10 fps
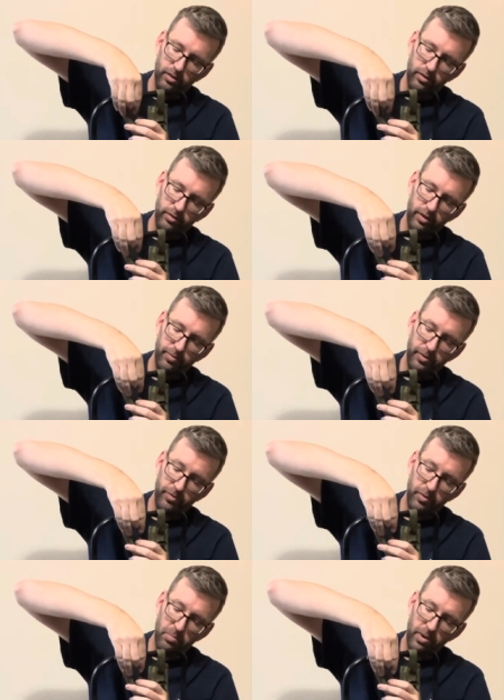separate
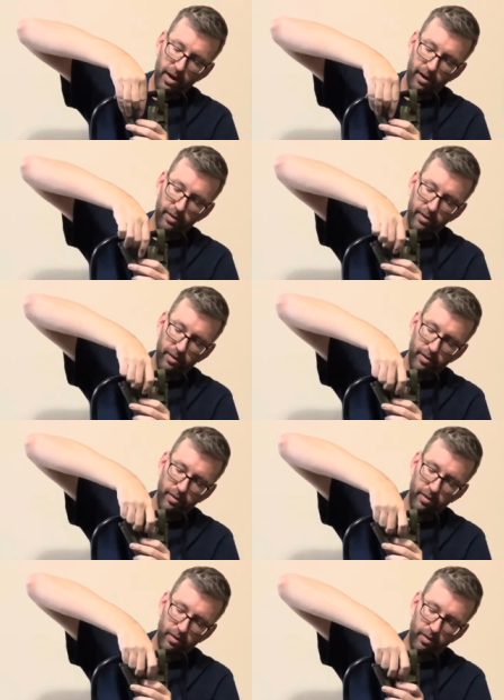from the pack
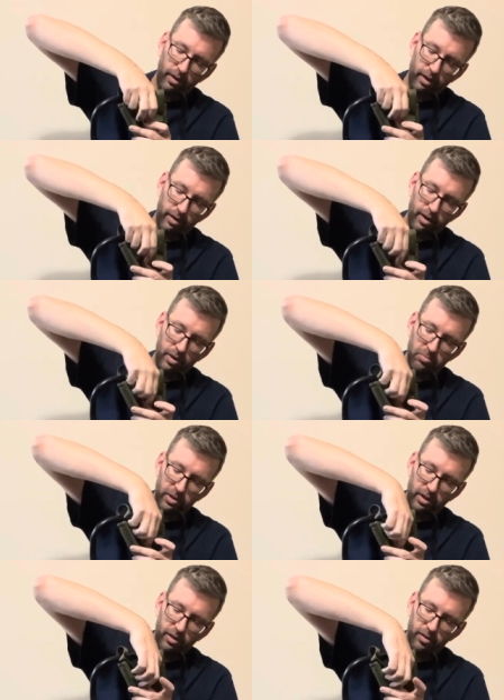it can
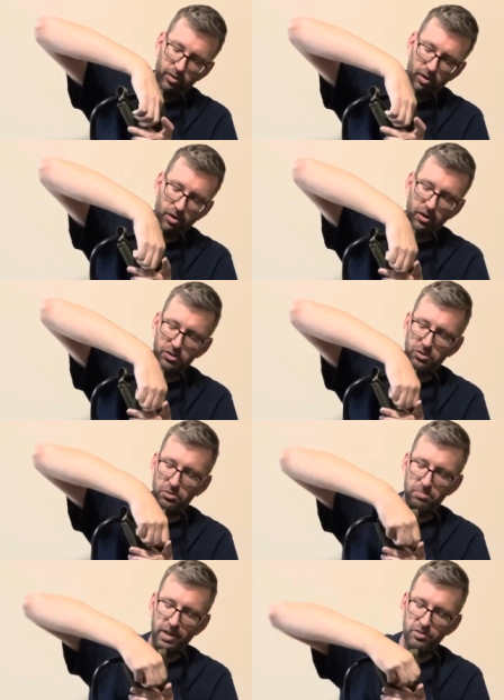be hard
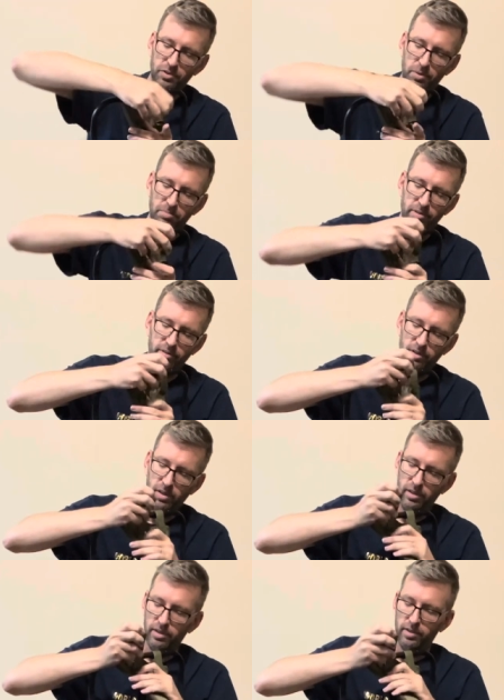to match up
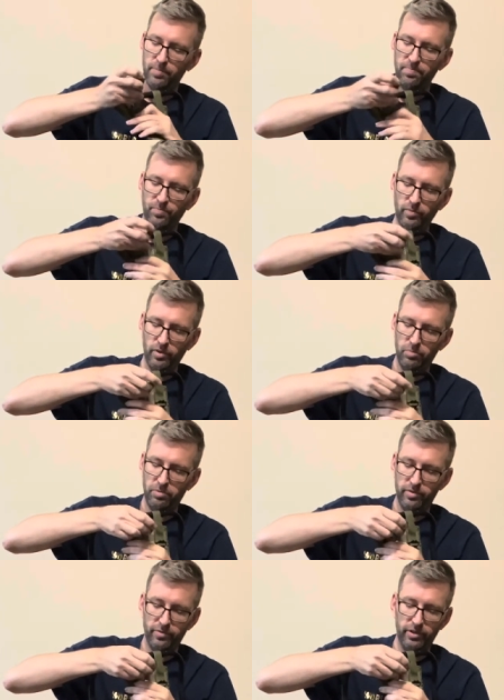
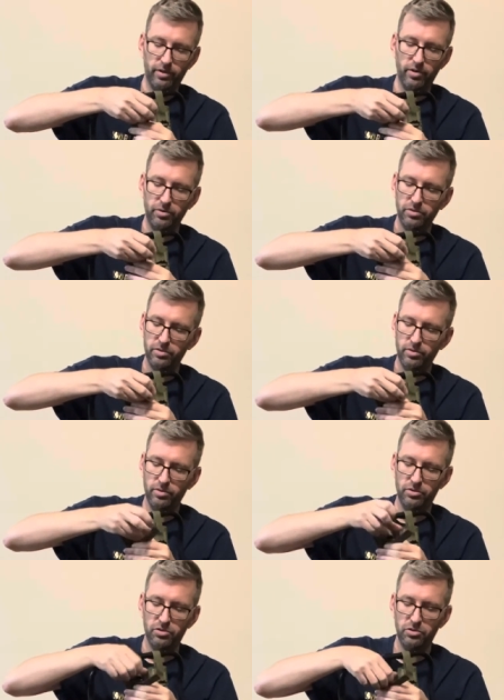specific colors
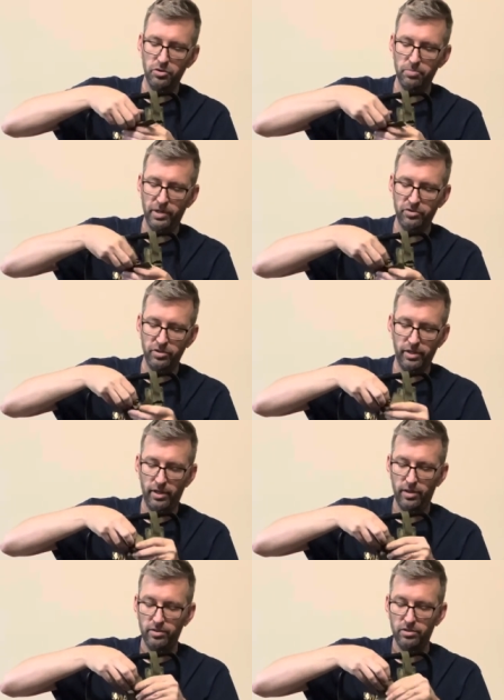just do the best you
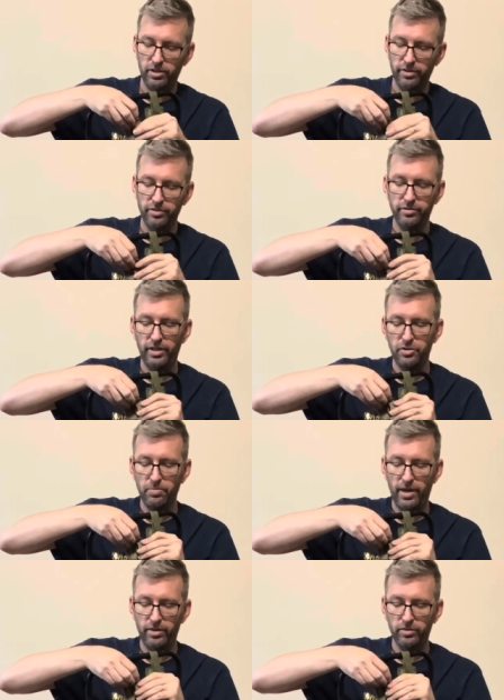can. Check your stitch
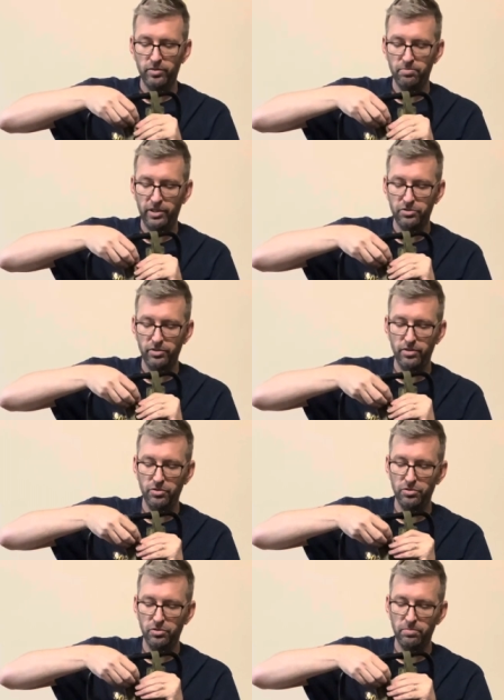patterns, make sure
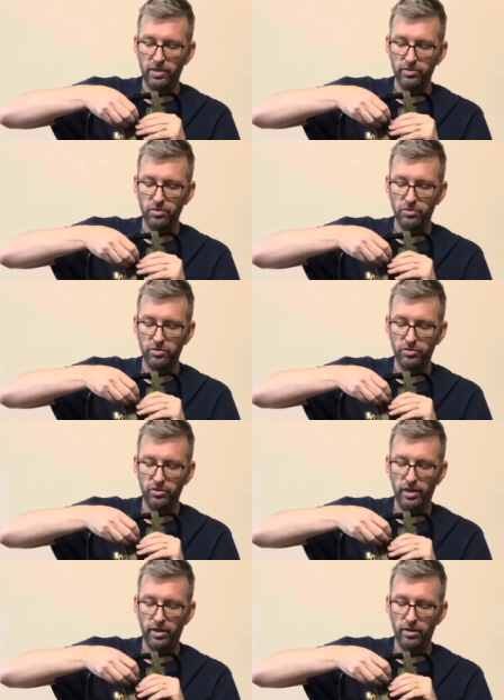those are about as close as you
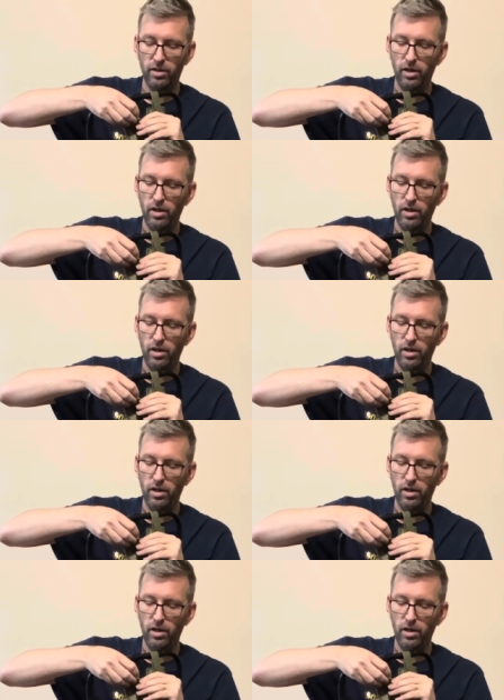can.